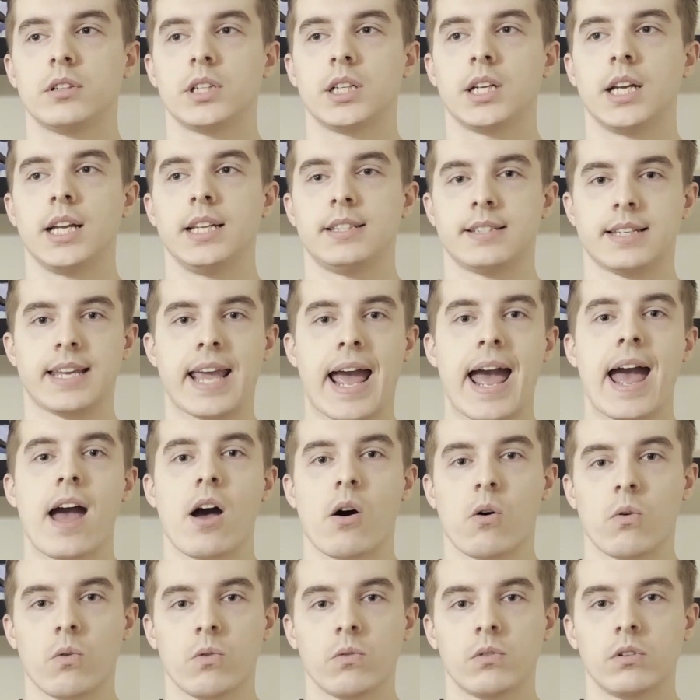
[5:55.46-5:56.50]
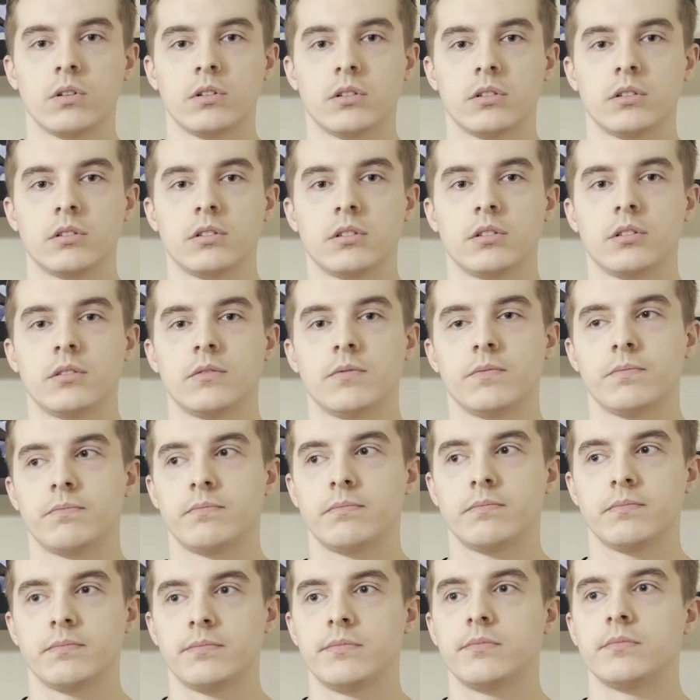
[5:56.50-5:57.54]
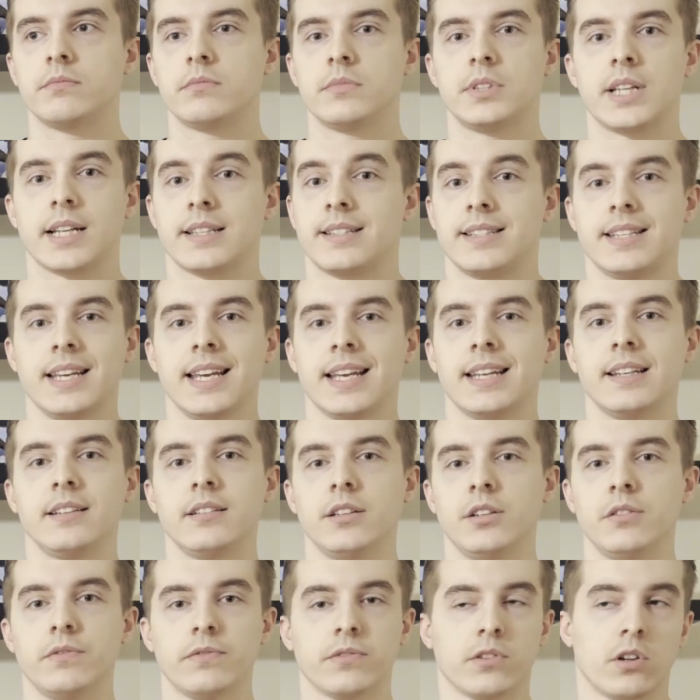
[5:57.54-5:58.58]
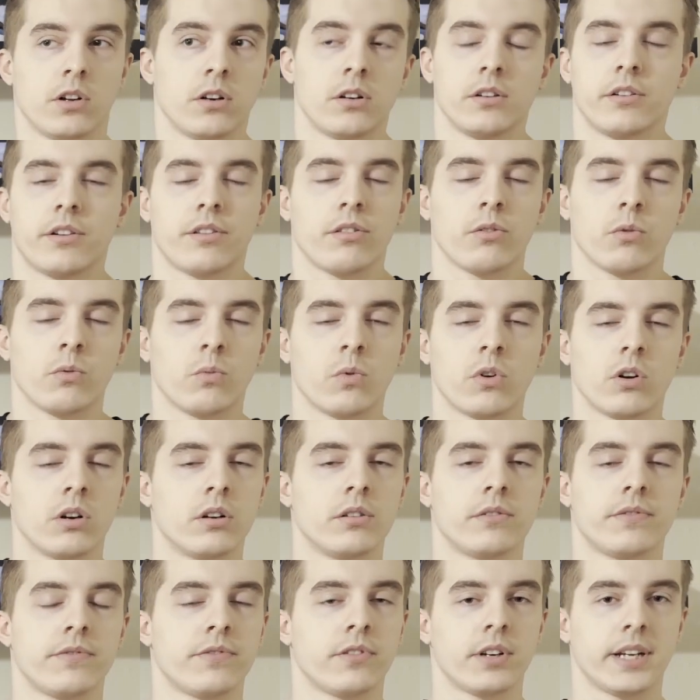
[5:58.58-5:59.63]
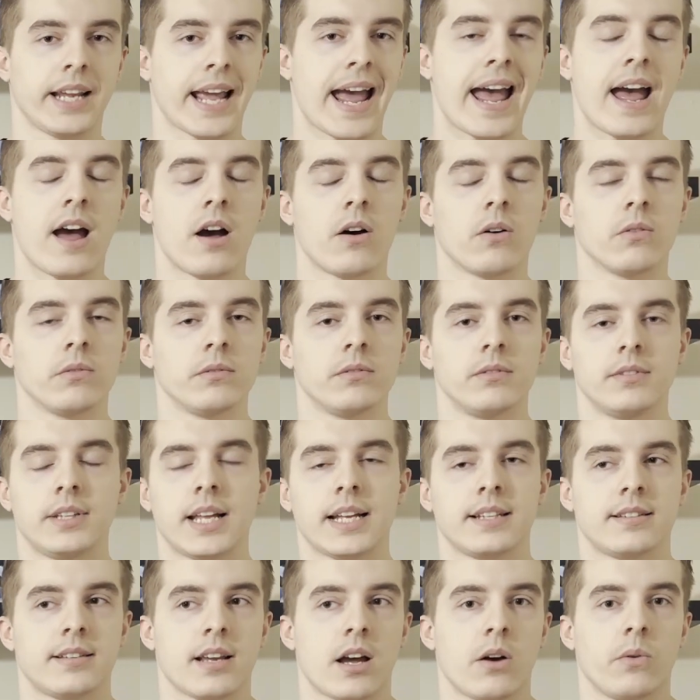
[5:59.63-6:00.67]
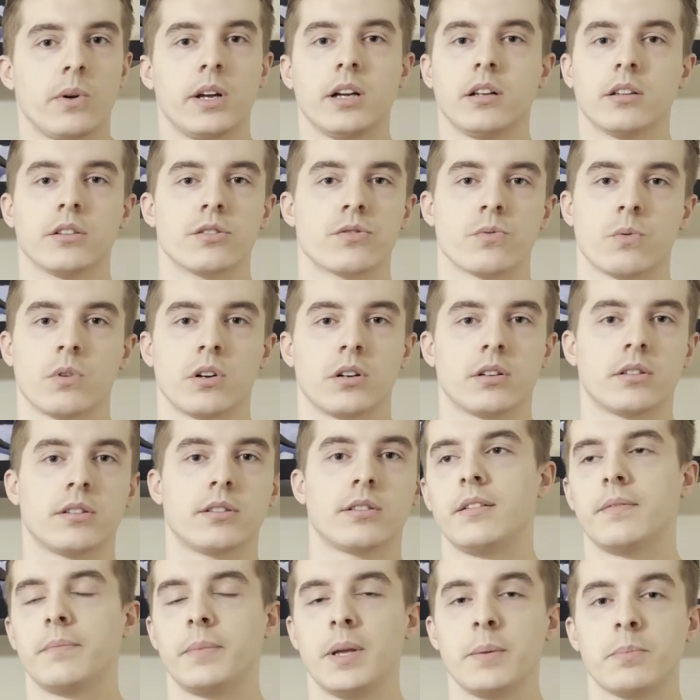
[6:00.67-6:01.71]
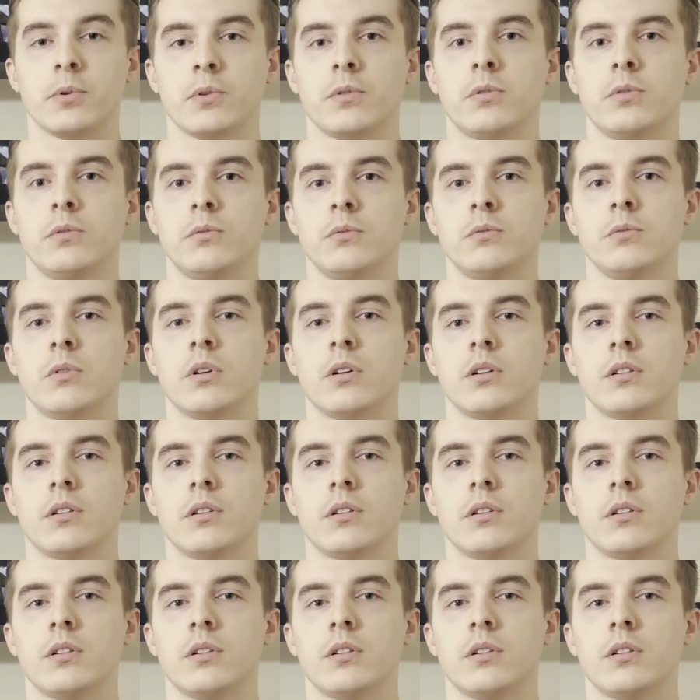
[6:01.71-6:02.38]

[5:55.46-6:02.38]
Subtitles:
it's cow. That's it. You've learned the word for cow. That's how English works. People who